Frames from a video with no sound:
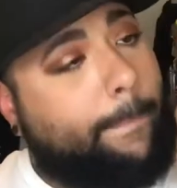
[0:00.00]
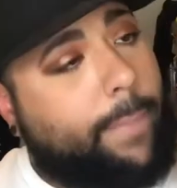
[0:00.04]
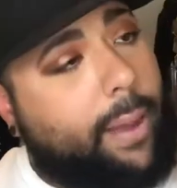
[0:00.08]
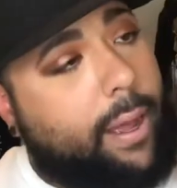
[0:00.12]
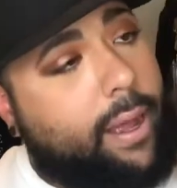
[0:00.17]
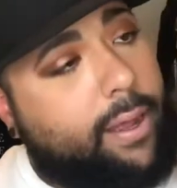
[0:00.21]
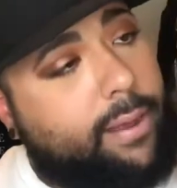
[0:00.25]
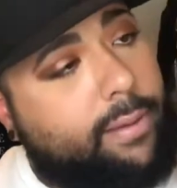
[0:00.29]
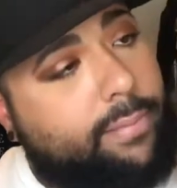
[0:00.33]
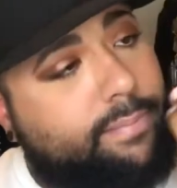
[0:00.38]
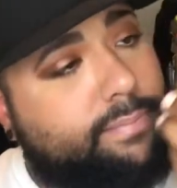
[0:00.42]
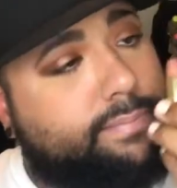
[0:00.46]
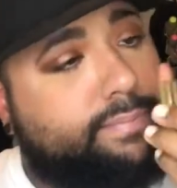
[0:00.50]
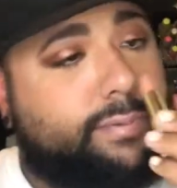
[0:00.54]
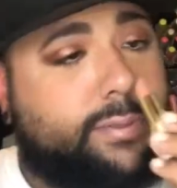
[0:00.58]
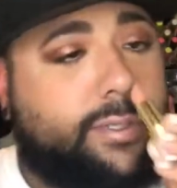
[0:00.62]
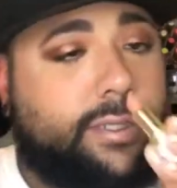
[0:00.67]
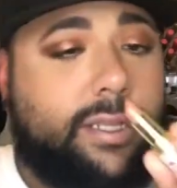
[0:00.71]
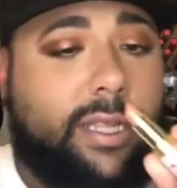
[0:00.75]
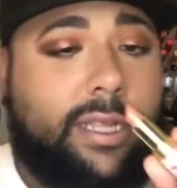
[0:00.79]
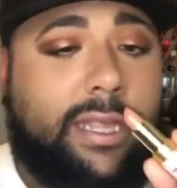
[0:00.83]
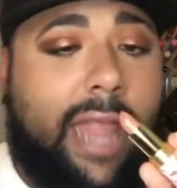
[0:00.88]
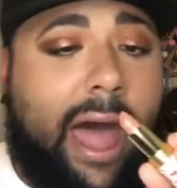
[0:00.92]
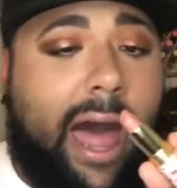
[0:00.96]

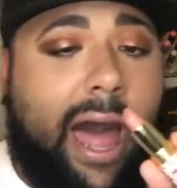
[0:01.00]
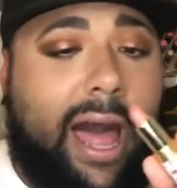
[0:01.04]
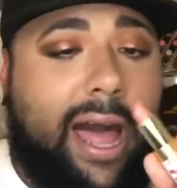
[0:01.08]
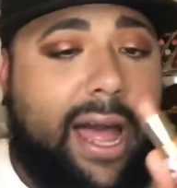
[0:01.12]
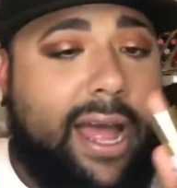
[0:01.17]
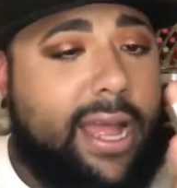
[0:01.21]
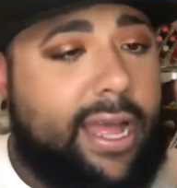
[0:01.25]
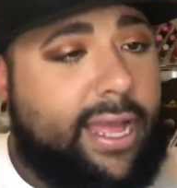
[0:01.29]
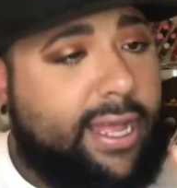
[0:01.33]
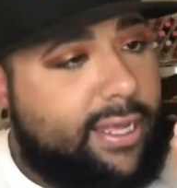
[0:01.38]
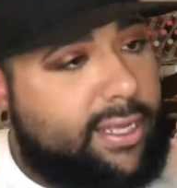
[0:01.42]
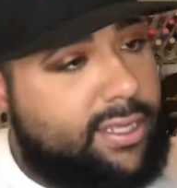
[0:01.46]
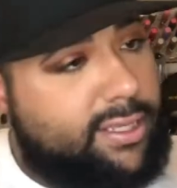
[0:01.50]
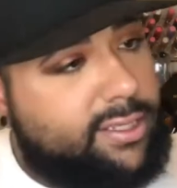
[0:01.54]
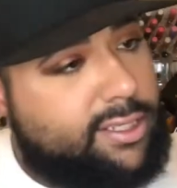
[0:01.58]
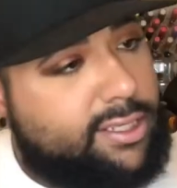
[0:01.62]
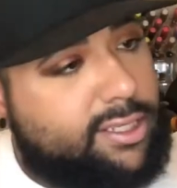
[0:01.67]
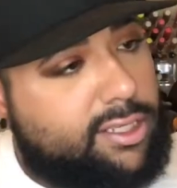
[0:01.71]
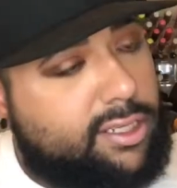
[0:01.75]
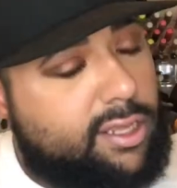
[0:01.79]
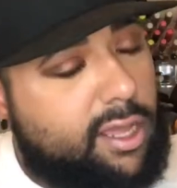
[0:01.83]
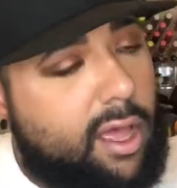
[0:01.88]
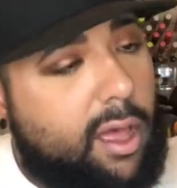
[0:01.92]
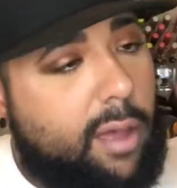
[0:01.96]
bumps,
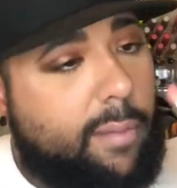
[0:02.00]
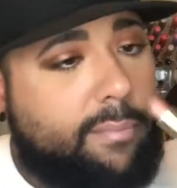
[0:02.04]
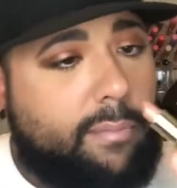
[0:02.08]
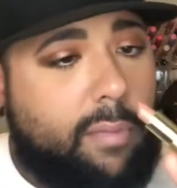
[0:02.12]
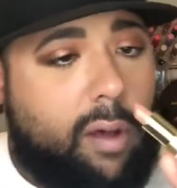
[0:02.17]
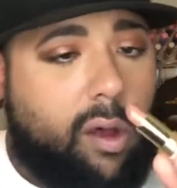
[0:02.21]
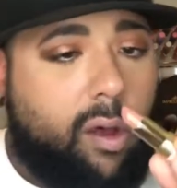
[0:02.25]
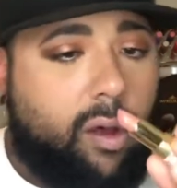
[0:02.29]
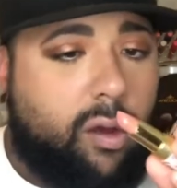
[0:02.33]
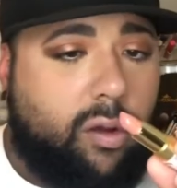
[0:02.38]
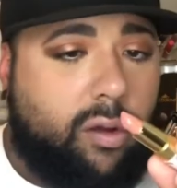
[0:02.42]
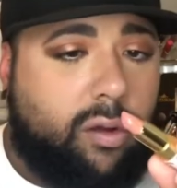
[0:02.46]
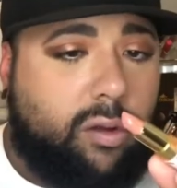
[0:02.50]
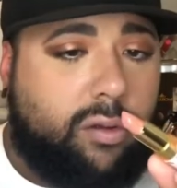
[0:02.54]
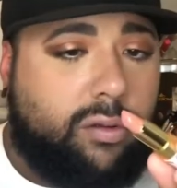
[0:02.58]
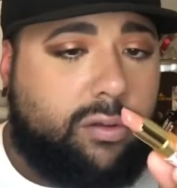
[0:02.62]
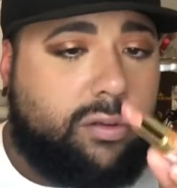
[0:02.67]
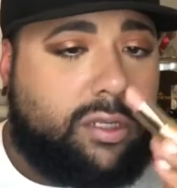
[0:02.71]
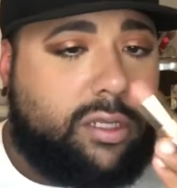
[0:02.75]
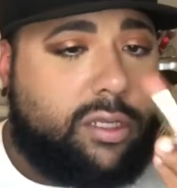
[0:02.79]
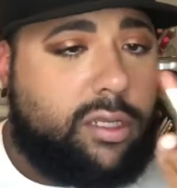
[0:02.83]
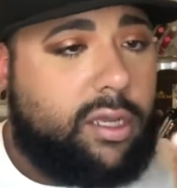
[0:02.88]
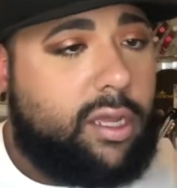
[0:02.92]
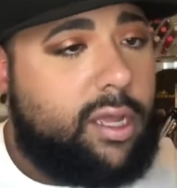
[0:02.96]
lines,
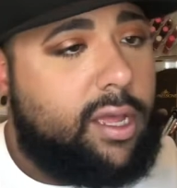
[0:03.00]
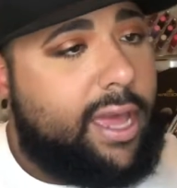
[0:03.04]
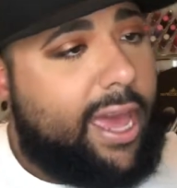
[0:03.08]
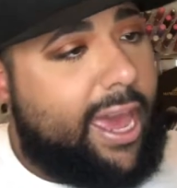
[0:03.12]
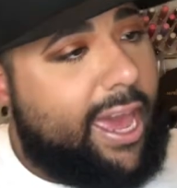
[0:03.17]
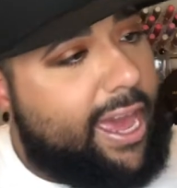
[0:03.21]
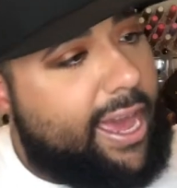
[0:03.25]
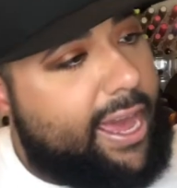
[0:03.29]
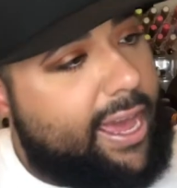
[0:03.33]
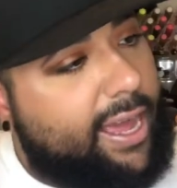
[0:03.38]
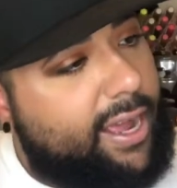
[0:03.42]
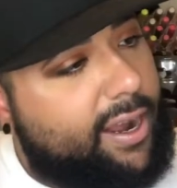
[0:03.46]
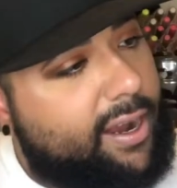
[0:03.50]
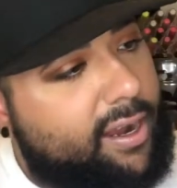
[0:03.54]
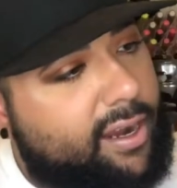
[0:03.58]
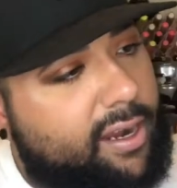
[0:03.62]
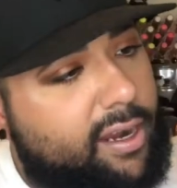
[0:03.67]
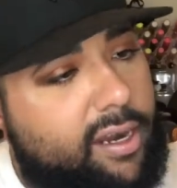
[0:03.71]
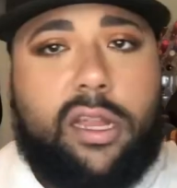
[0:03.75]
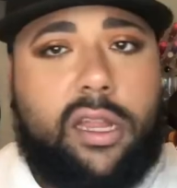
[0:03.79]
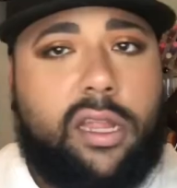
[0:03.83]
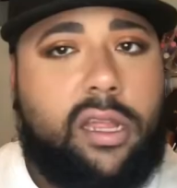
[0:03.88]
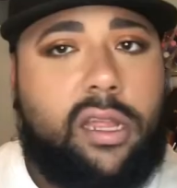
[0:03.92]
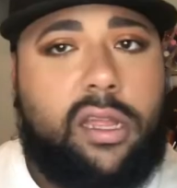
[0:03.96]
mold,
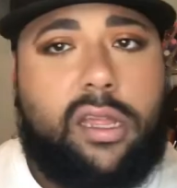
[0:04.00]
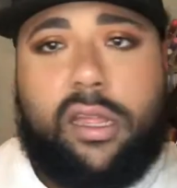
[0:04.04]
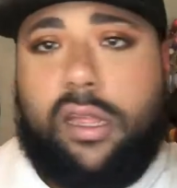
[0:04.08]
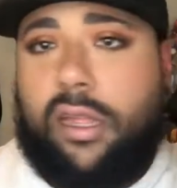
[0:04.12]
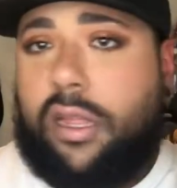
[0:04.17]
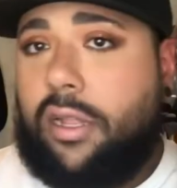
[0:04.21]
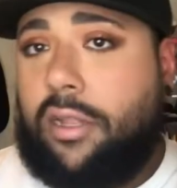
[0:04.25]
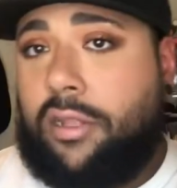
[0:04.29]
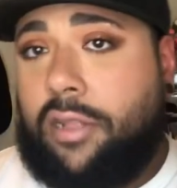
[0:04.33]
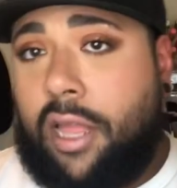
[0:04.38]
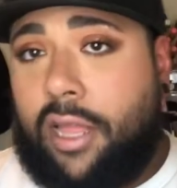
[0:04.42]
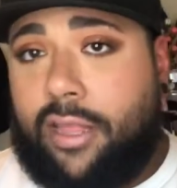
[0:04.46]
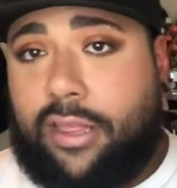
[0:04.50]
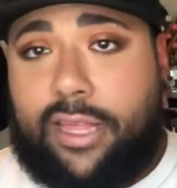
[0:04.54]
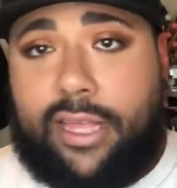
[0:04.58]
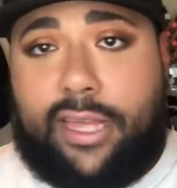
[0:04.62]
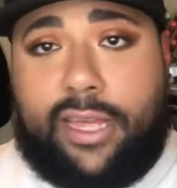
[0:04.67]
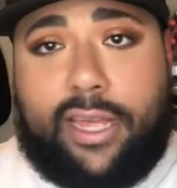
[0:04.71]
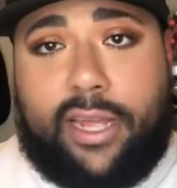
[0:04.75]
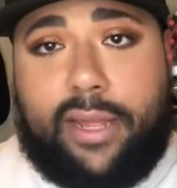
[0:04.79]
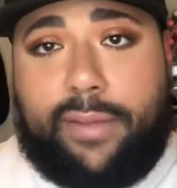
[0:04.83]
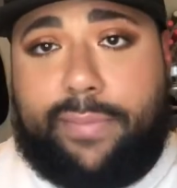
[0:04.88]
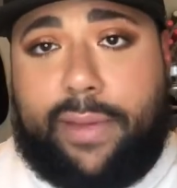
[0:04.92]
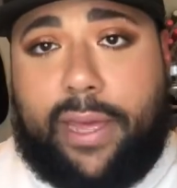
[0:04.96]
hair, nothing
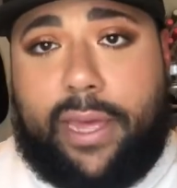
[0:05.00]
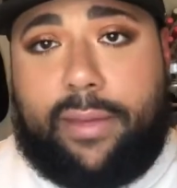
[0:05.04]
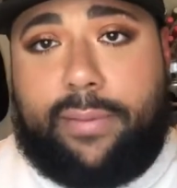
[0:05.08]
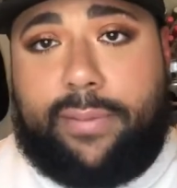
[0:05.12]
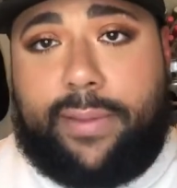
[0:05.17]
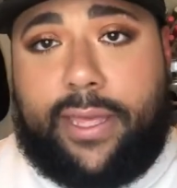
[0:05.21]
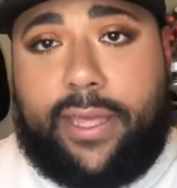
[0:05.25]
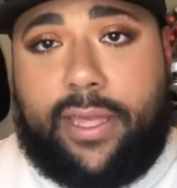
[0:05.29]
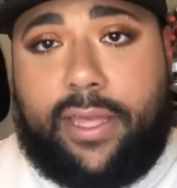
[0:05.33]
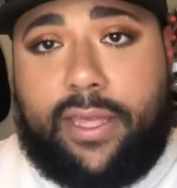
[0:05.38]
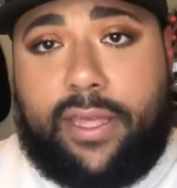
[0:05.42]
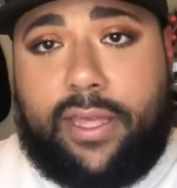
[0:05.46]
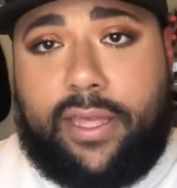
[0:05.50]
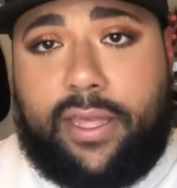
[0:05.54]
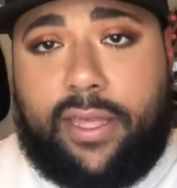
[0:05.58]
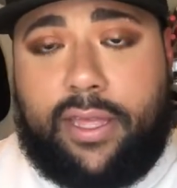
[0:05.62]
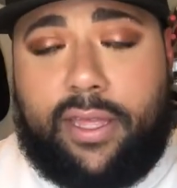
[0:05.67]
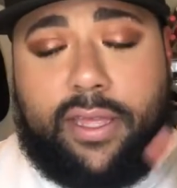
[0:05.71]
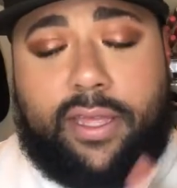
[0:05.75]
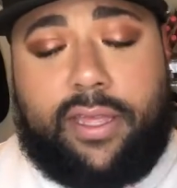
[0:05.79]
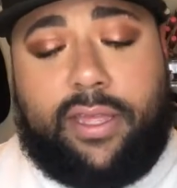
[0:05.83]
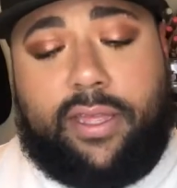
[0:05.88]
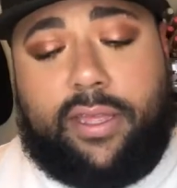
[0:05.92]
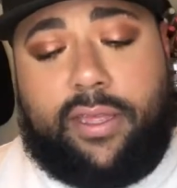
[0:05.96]
here, baby.
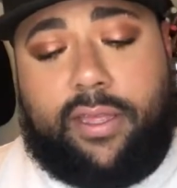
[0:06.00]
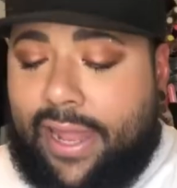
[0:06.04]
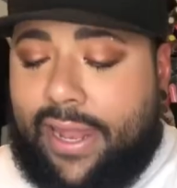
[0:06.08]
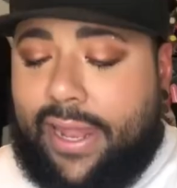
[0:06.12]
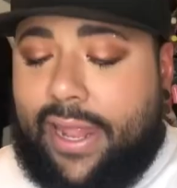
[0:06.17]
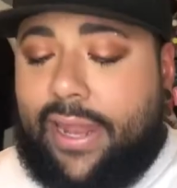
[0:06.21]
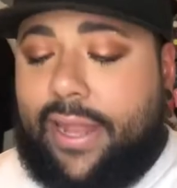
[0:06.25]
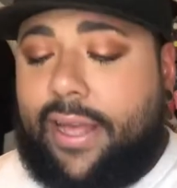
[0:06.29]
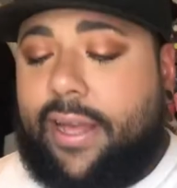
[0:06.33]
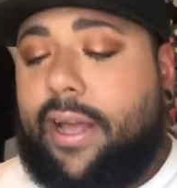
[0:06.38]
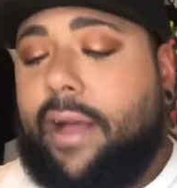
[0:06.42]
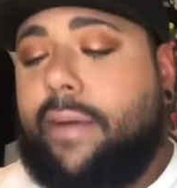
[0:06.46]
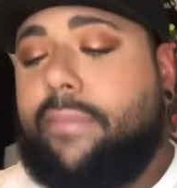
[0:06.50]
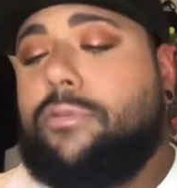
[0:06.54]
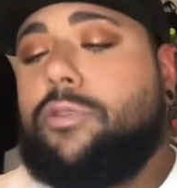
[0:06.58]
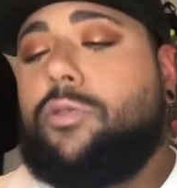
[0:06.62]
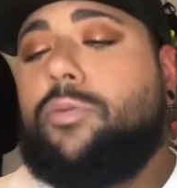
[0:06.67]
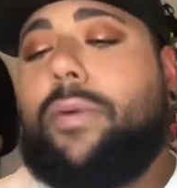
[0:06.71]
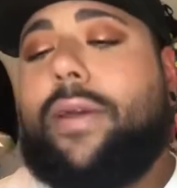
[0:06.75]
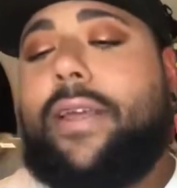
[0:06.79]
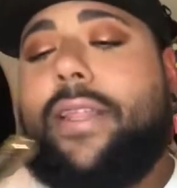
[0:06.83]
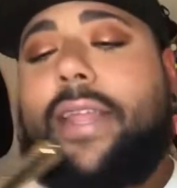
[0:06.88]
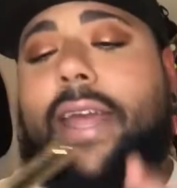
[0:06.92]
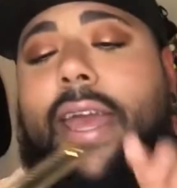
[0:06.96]
And then it comes
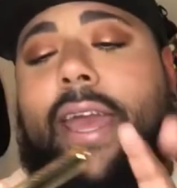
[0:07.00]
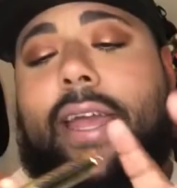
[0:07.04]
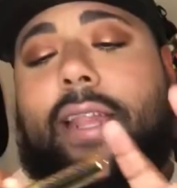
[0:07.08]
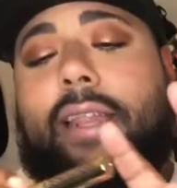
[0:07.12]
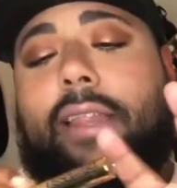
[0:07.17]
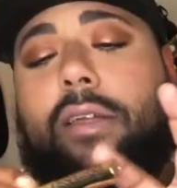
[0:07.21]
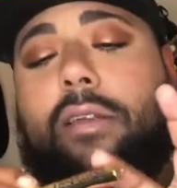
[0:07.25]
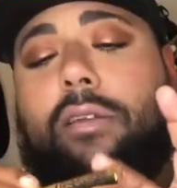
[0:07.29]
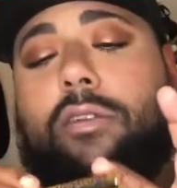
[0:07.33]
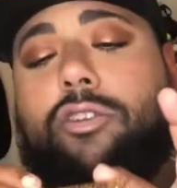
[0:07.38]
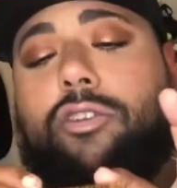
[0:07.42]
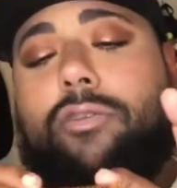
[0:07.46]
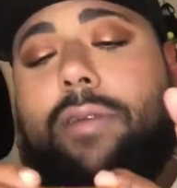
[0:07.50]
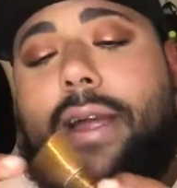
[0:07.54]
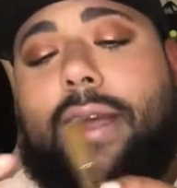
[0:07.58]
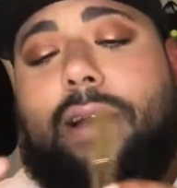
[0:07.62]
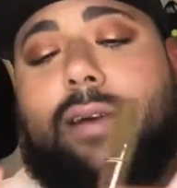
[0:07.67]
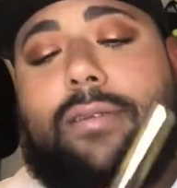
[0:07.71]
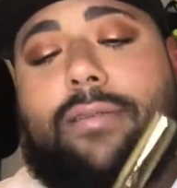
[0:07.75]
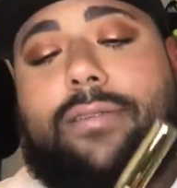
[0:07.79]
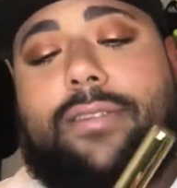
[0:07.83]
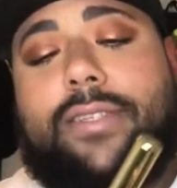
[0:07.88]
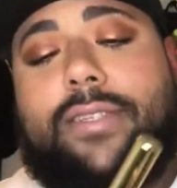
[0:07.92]
with a little trial